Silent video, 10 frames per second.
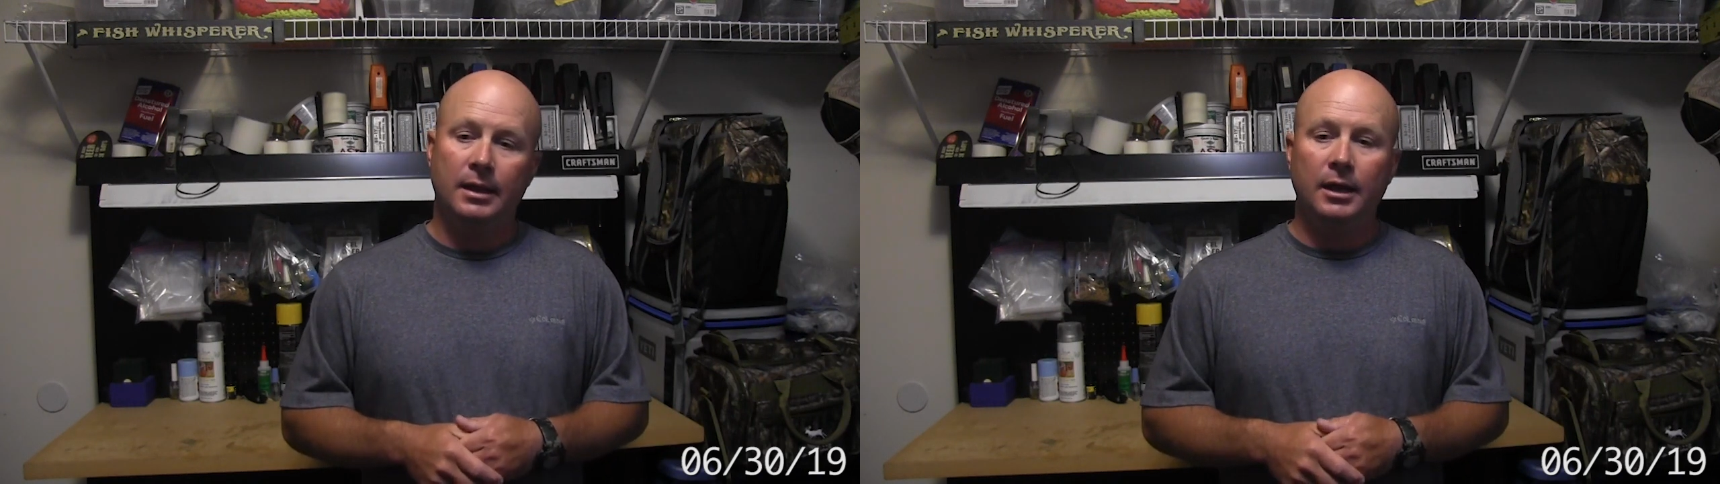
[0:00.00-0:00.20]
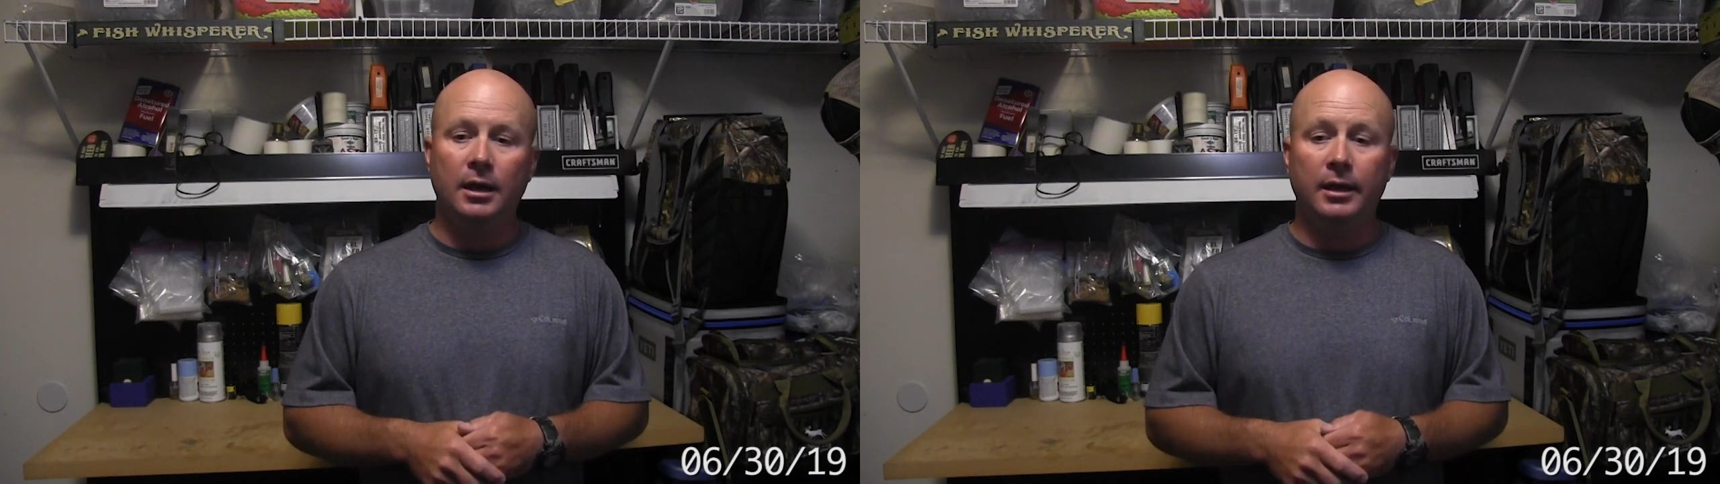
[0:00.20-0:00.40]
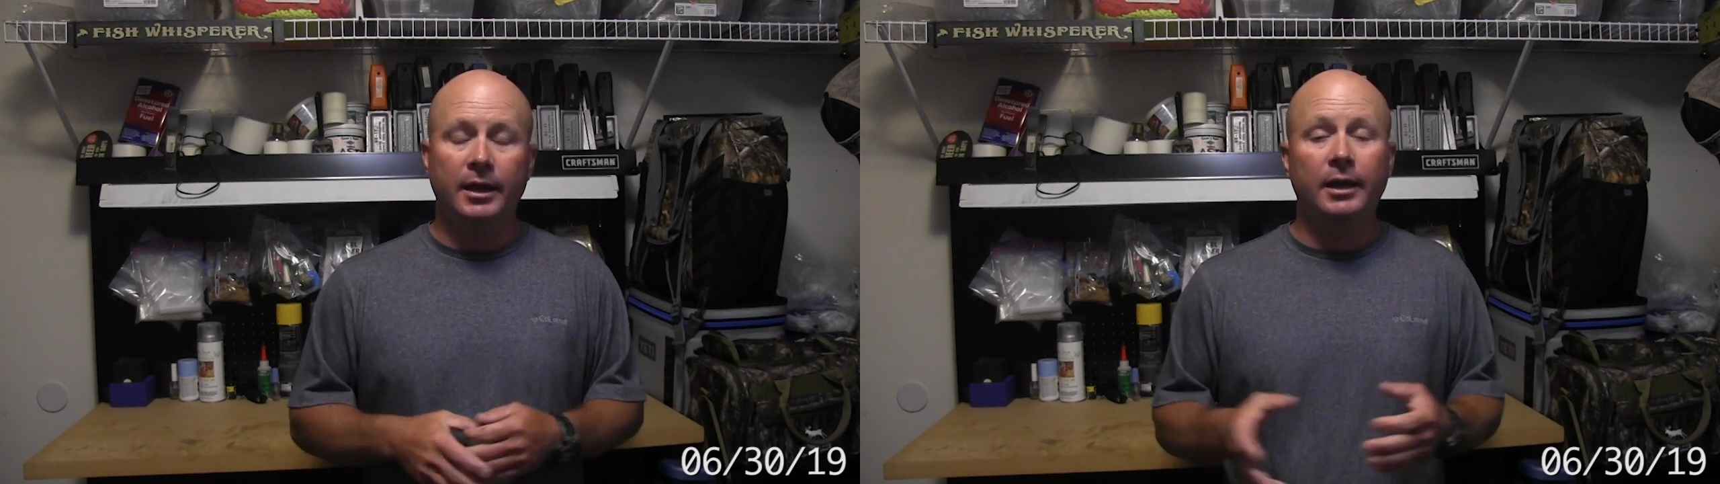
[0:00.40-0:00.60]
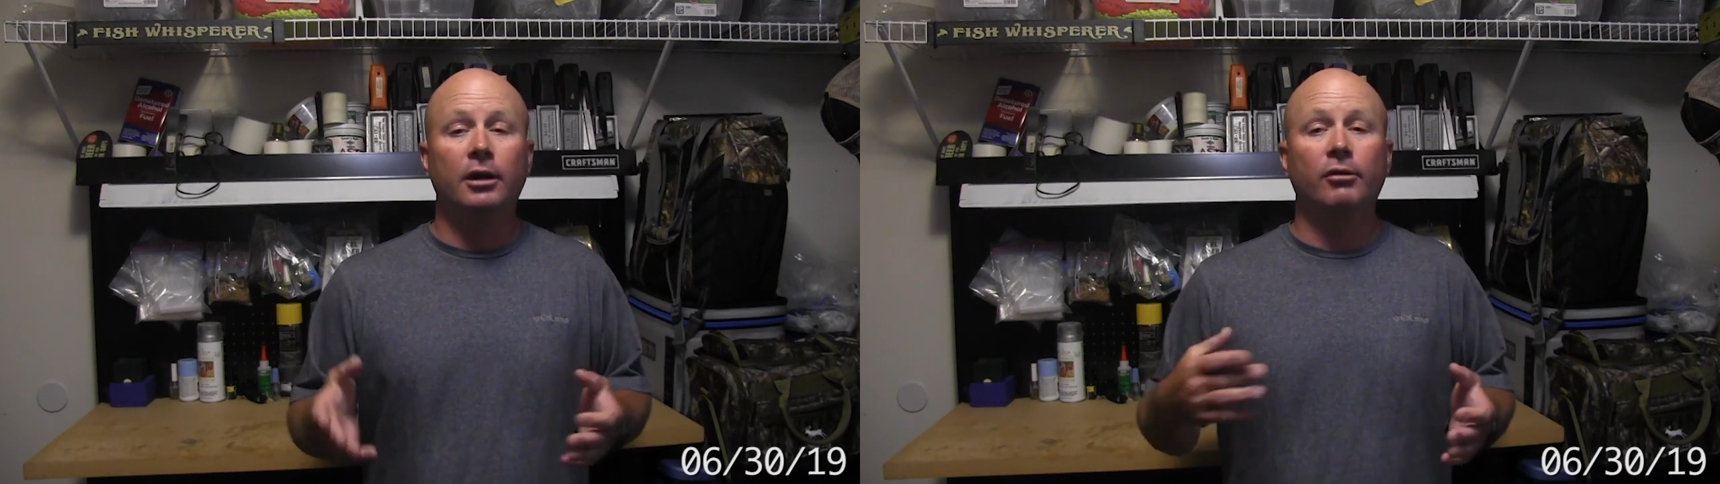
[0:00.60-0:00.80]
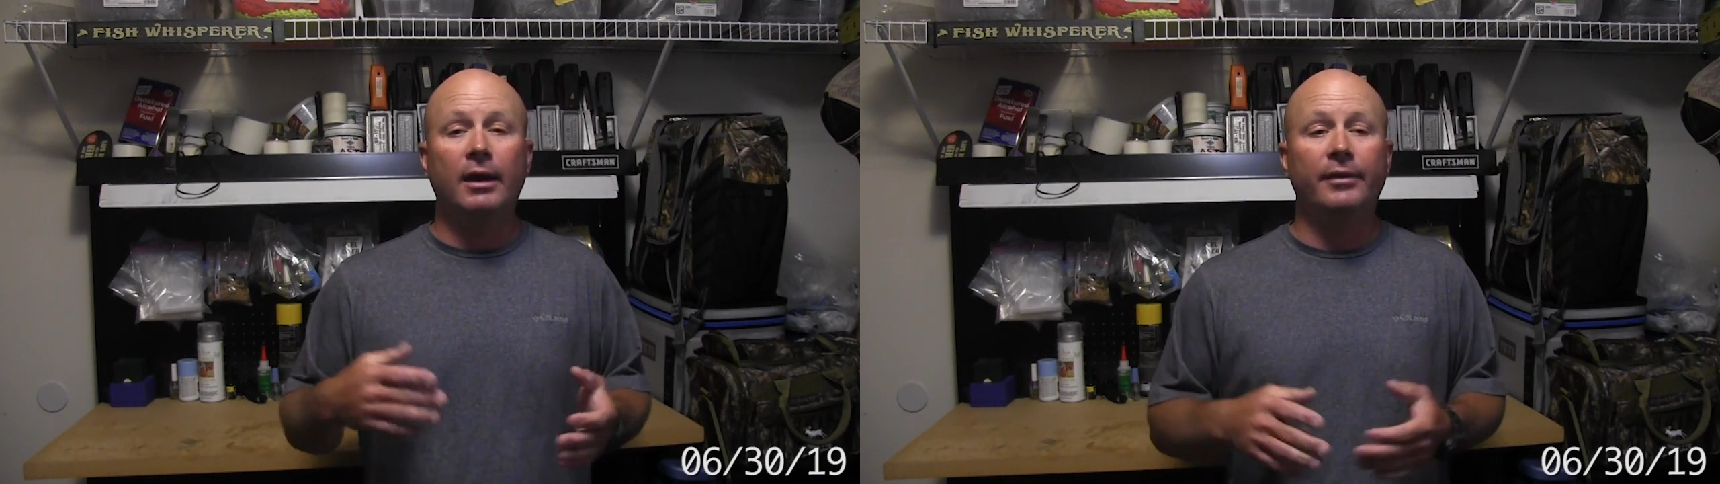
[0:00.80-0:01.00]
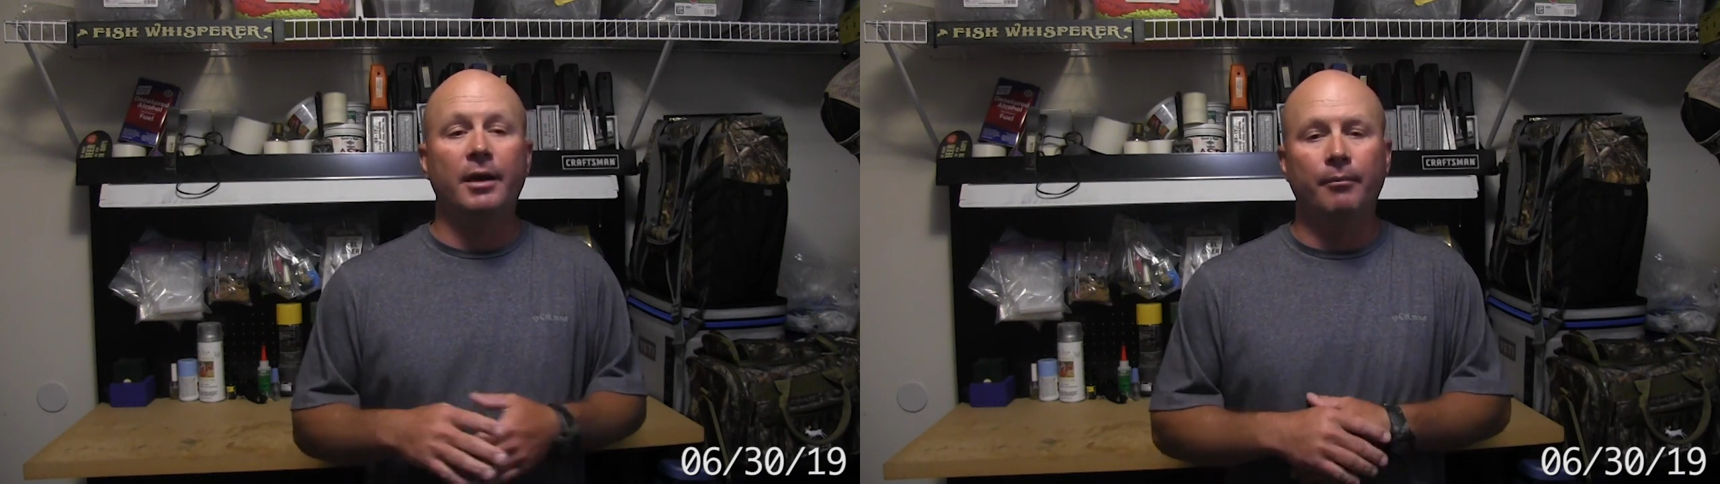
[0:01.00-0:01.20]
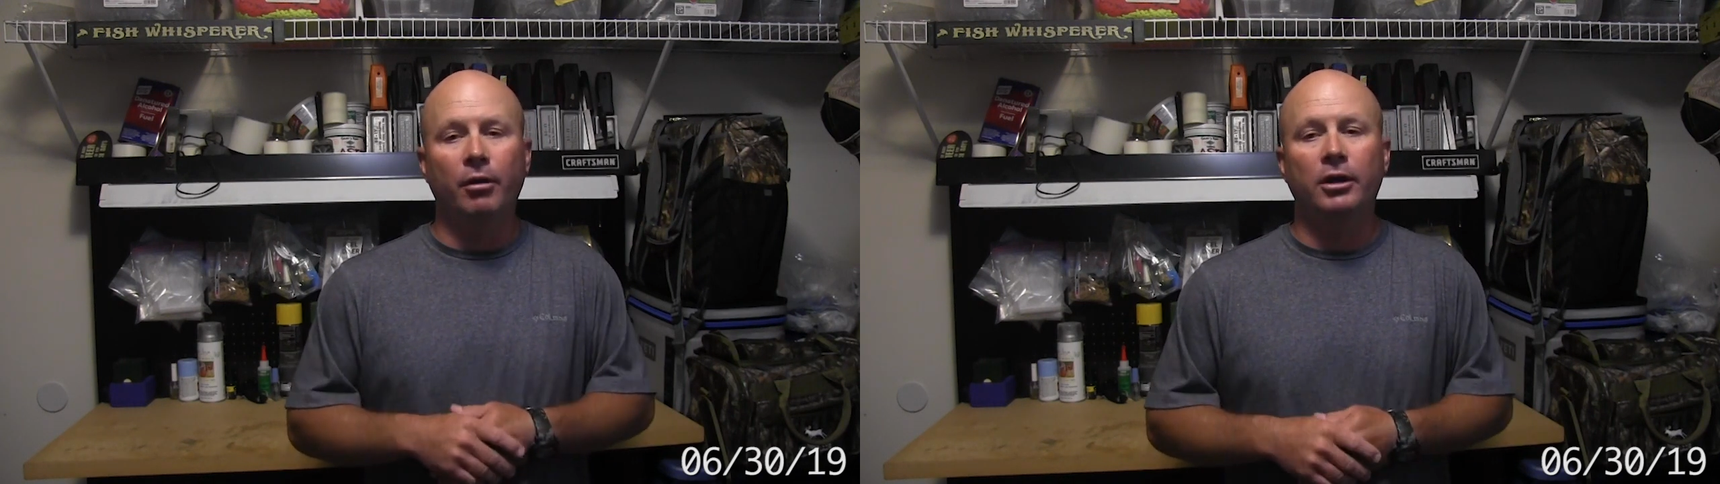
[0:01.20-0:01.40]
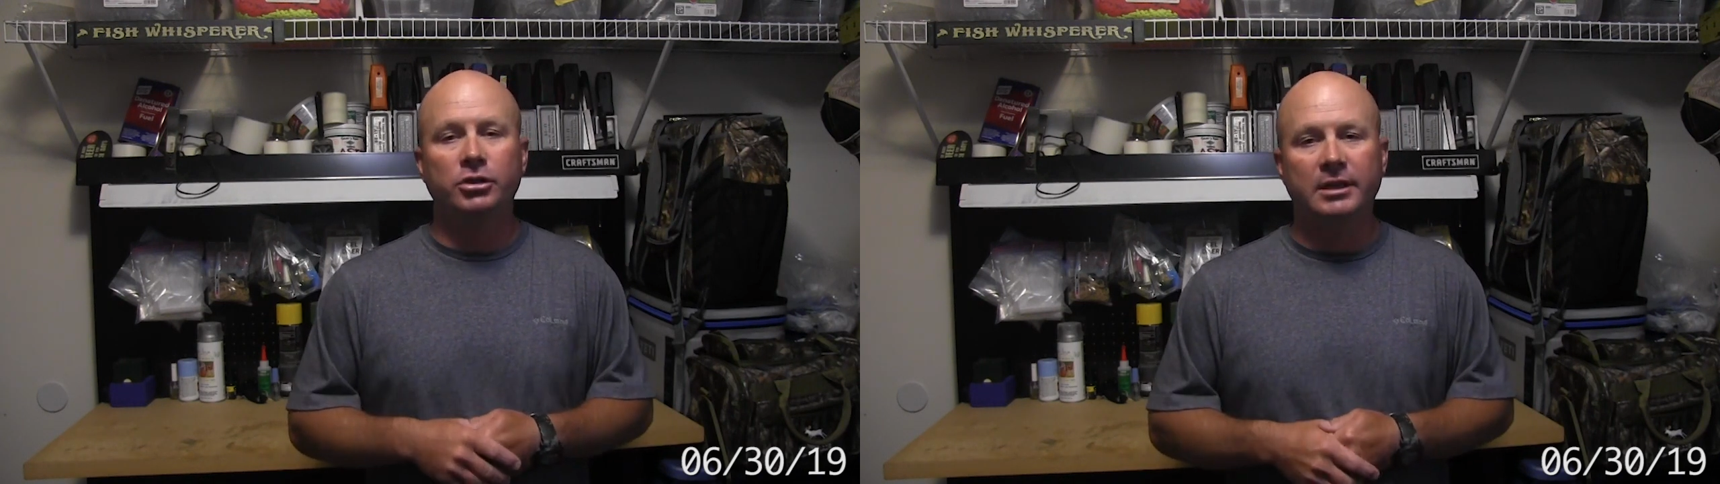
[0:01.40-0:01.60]
In and around that
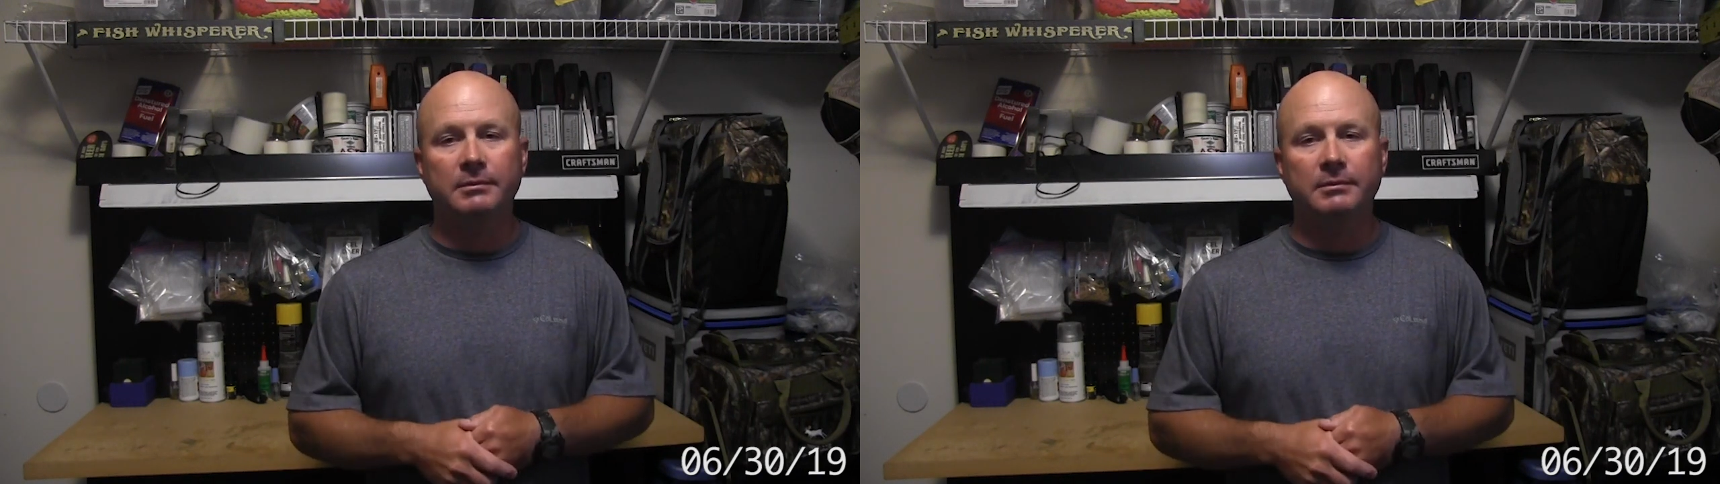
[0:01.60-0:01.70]
brush